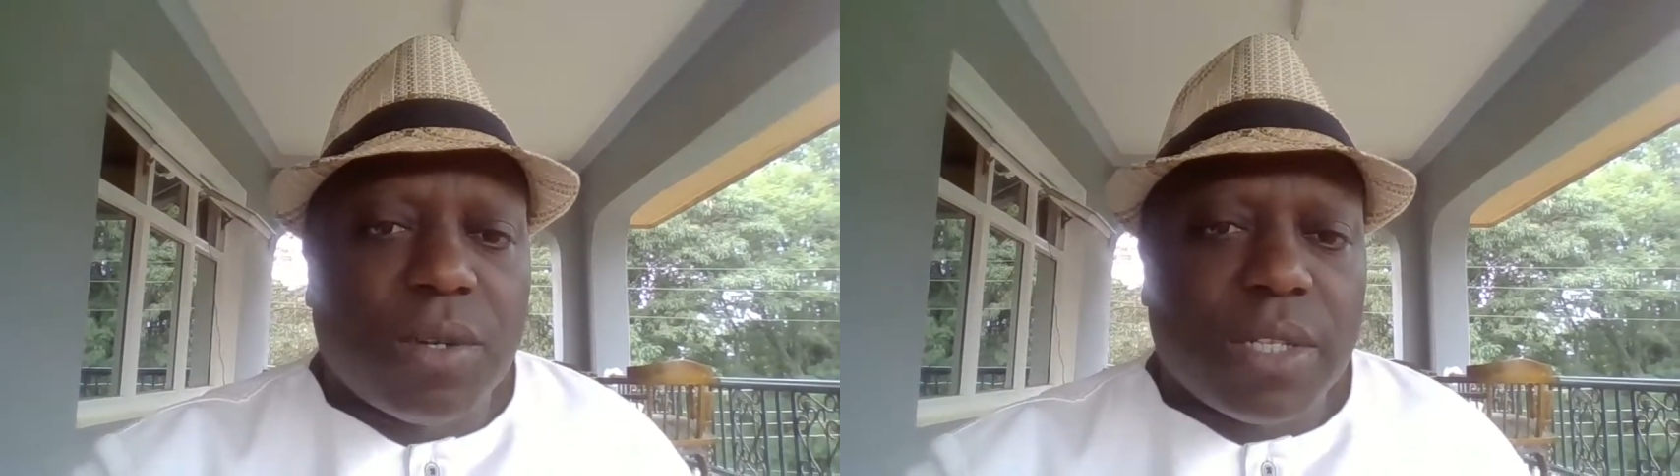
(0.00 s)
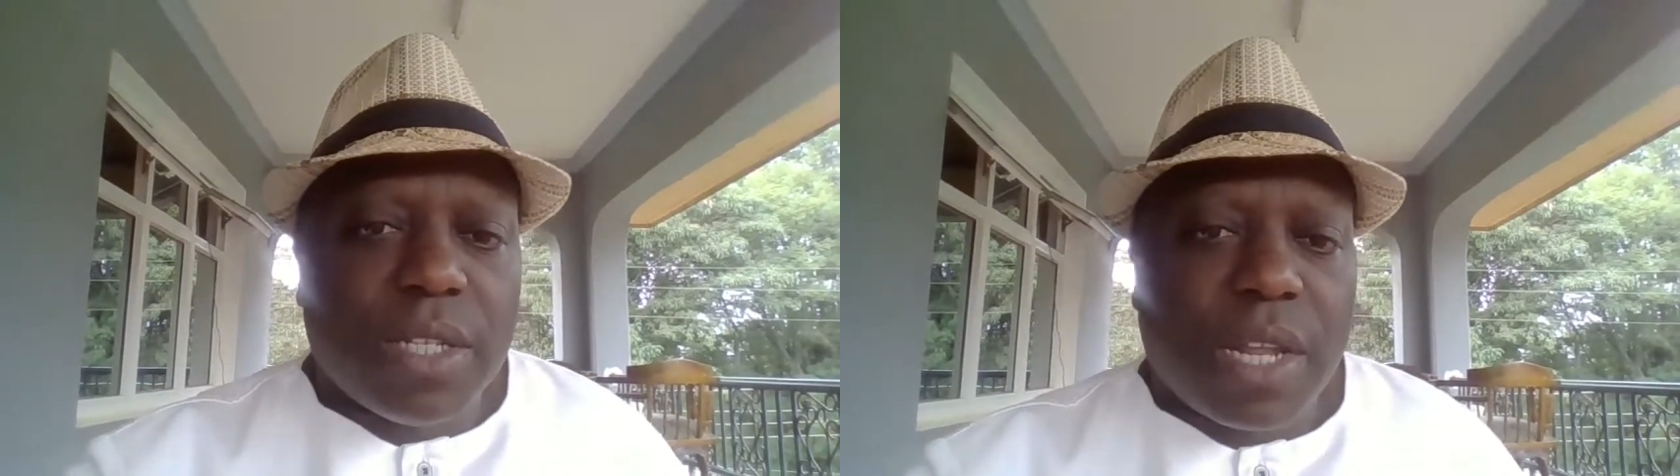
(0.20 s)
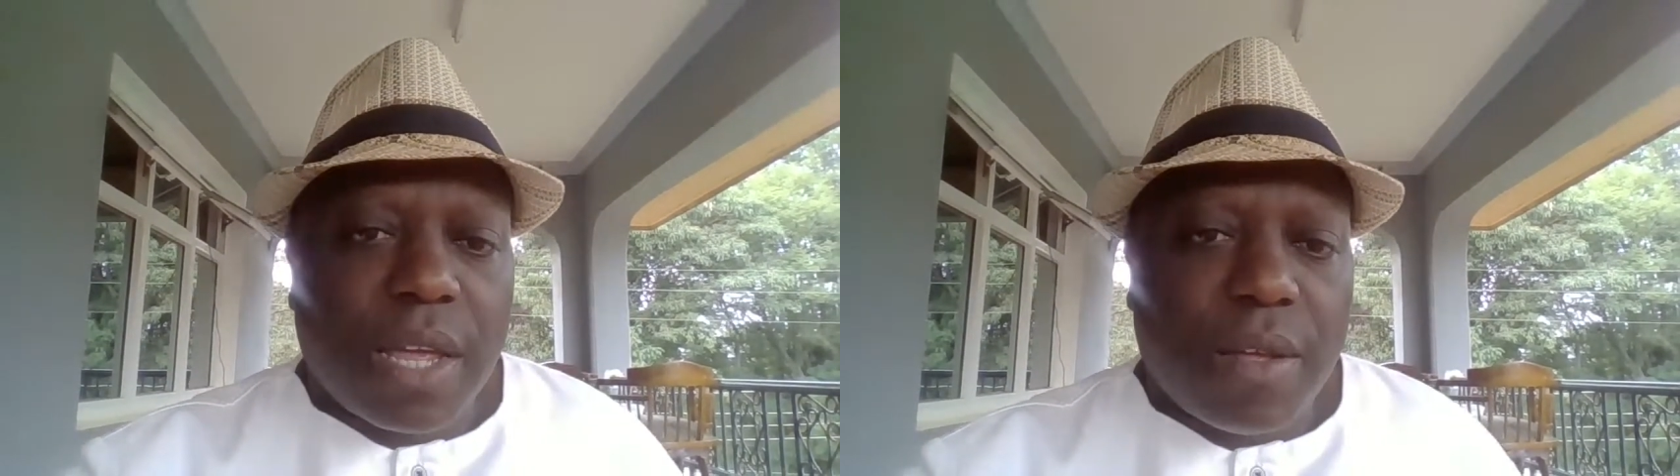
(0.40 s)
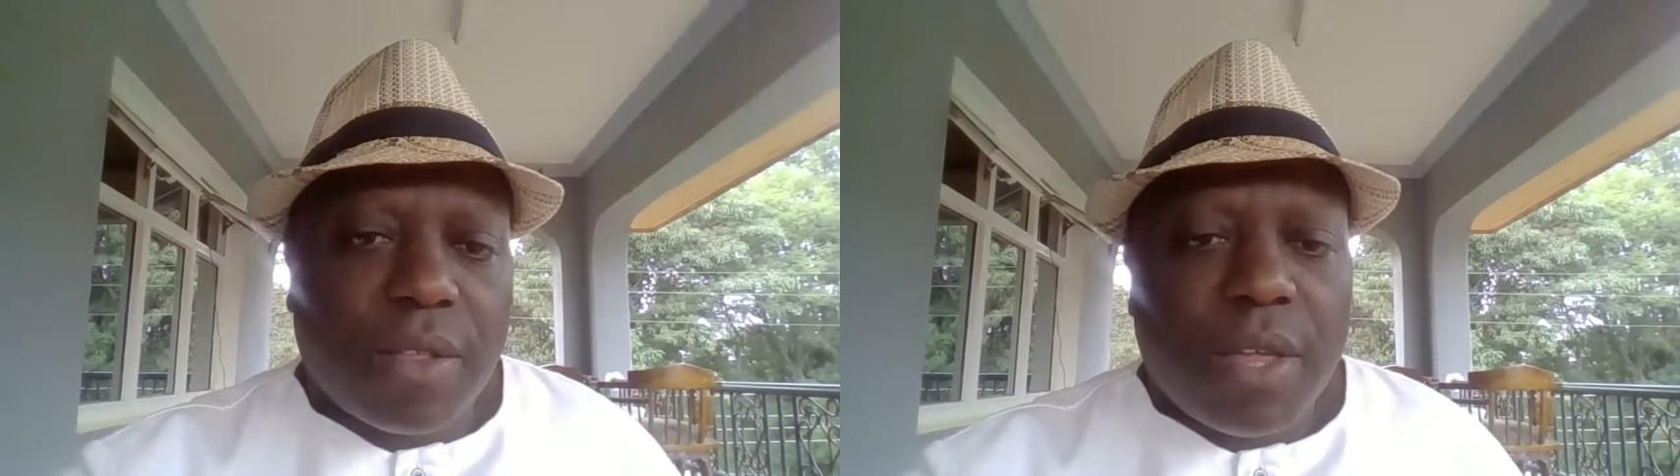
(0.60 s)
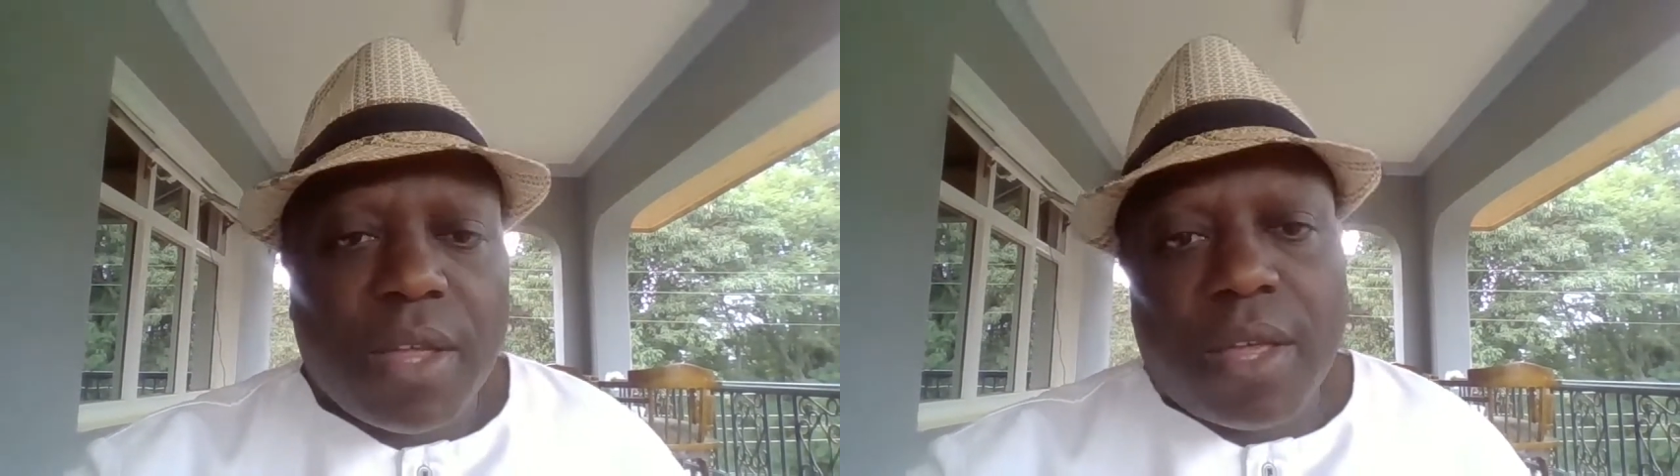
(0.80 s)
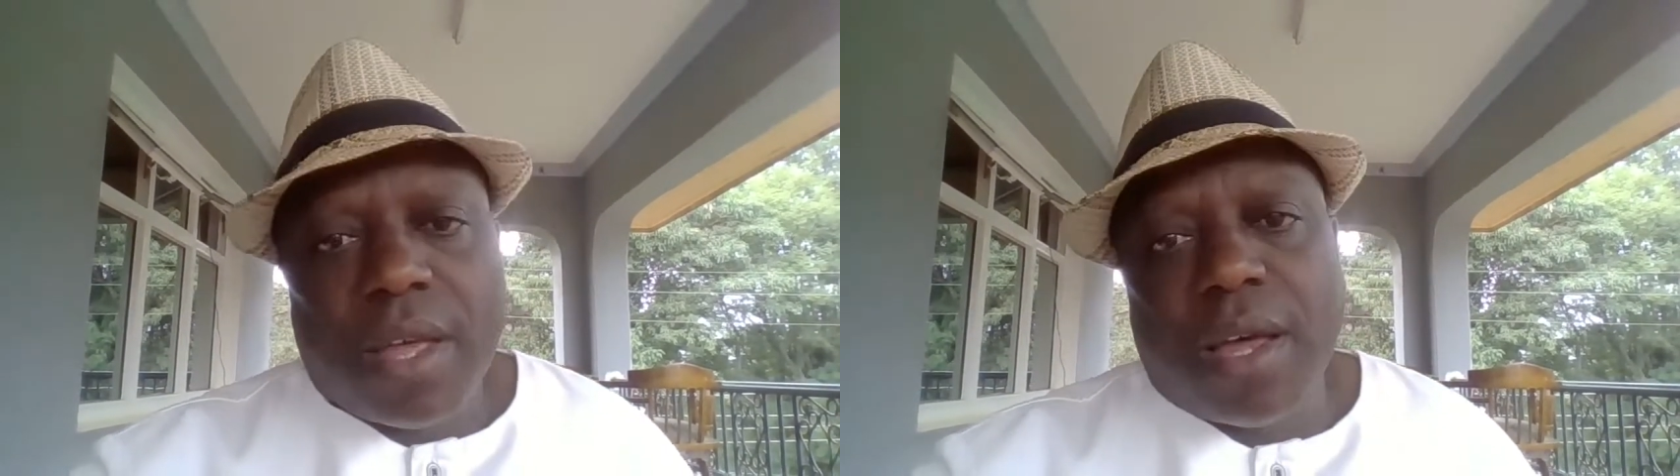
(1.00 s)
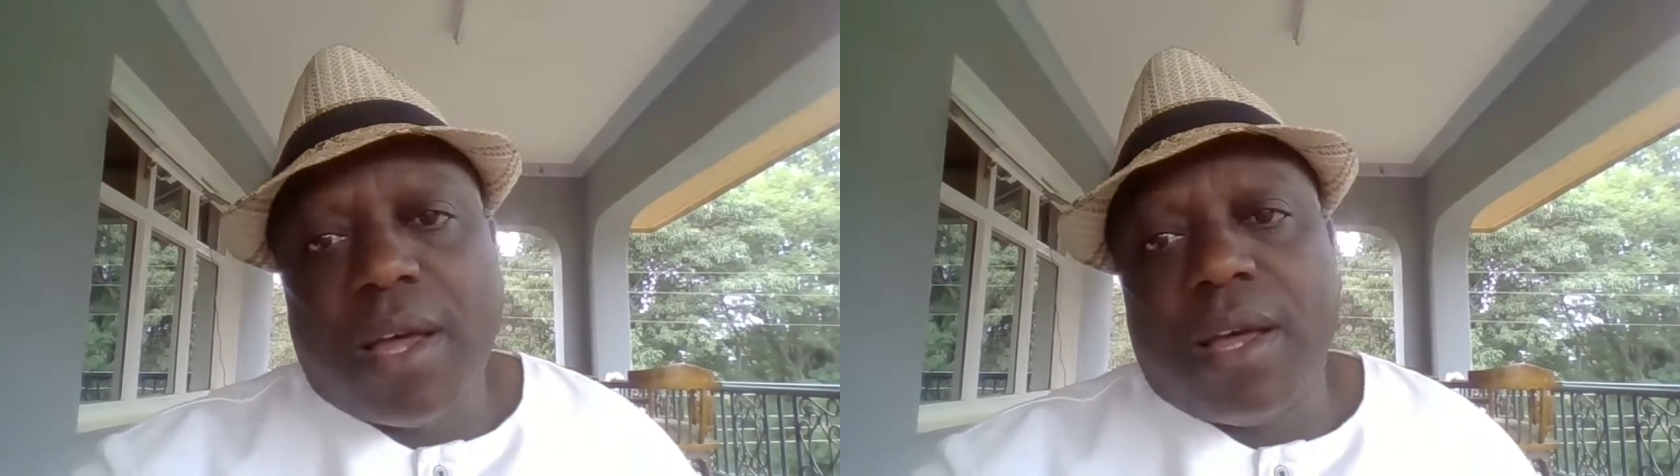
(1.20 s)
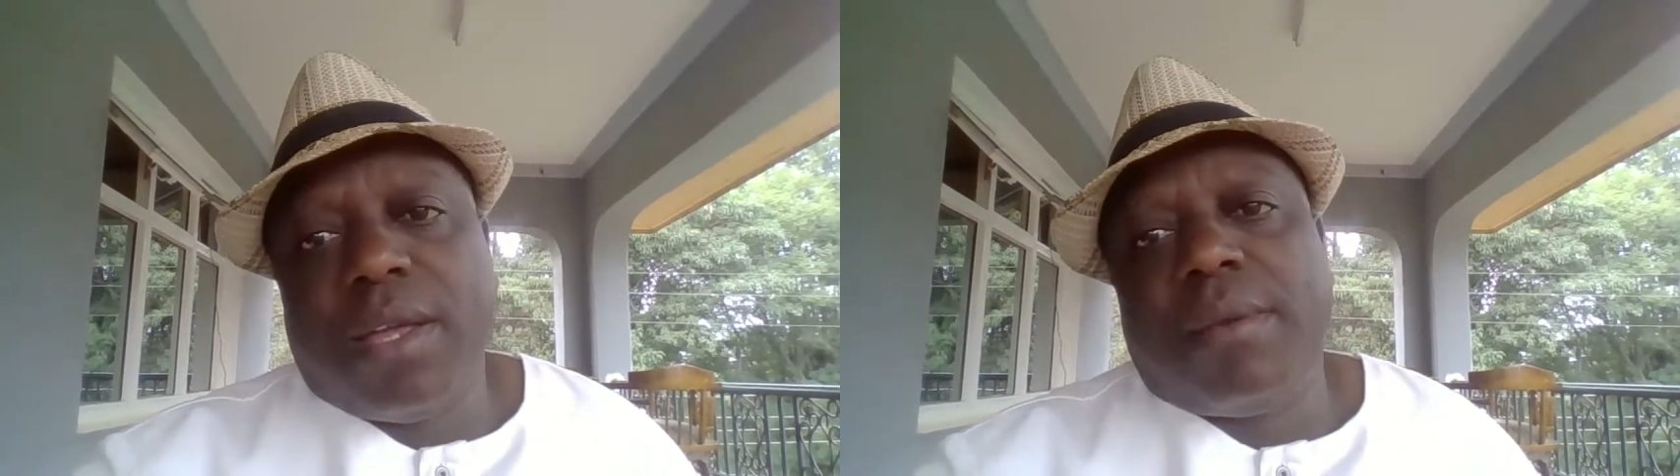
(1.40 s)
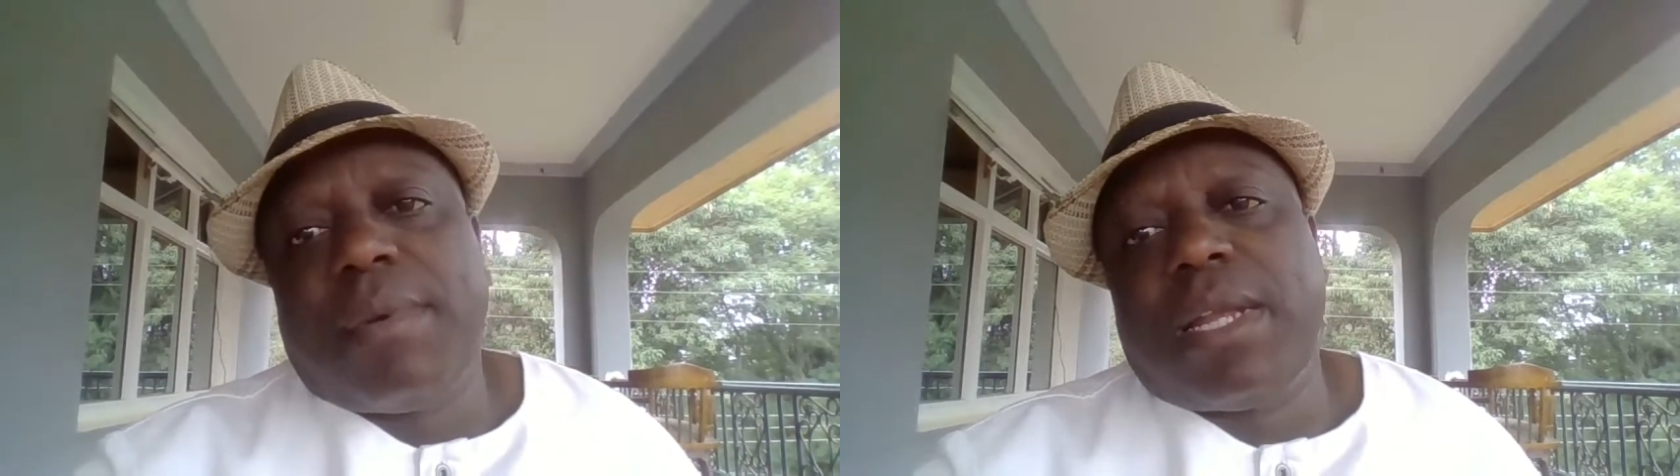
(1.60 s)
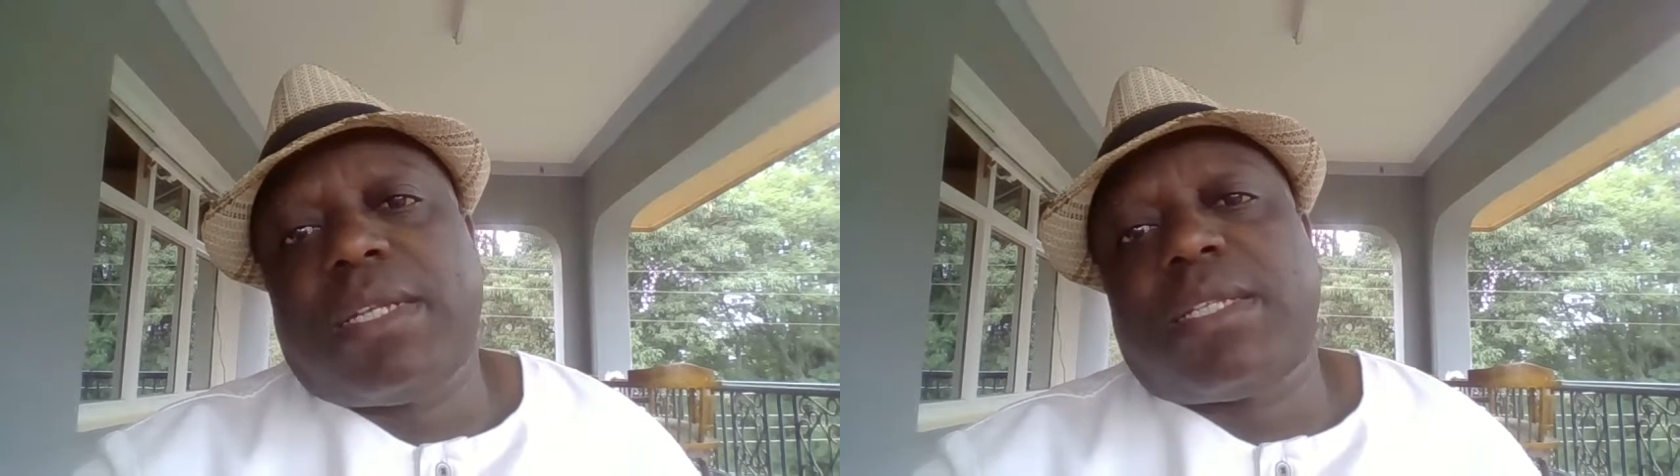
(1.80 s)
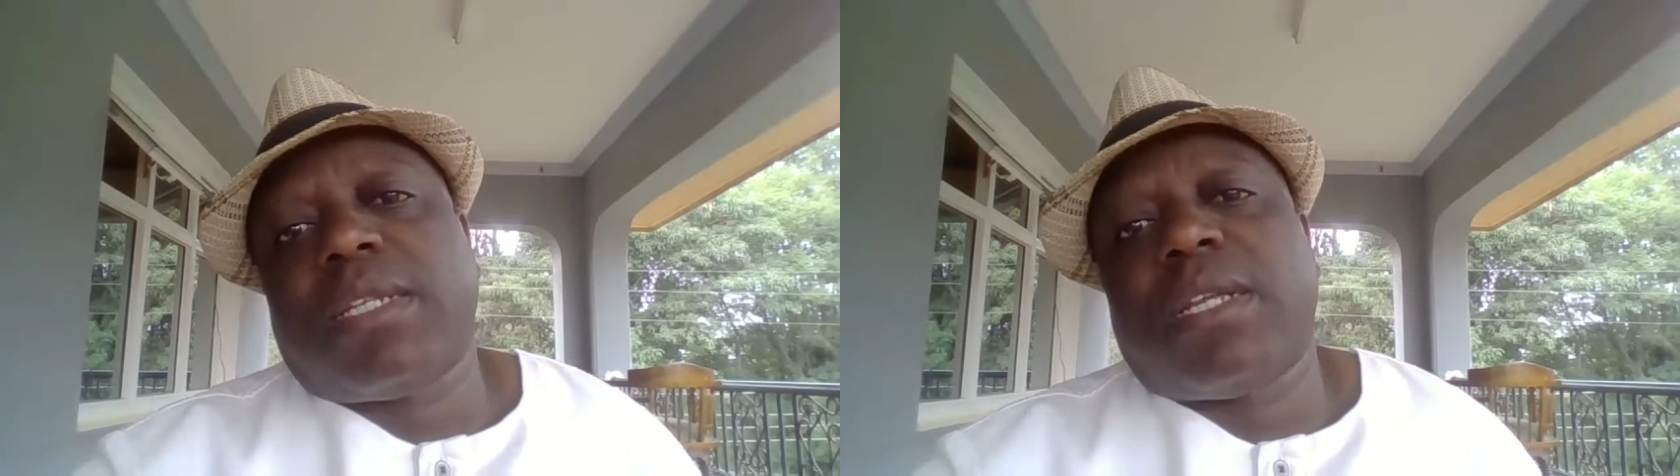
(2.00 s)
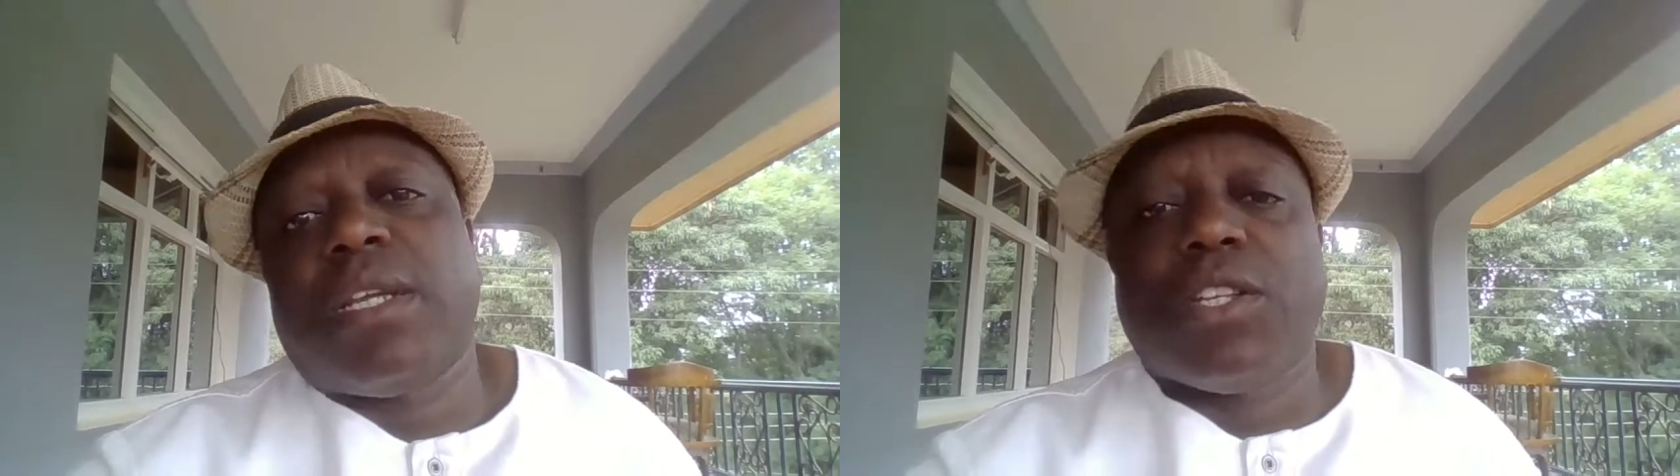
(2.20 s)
knowledge in health in medicine.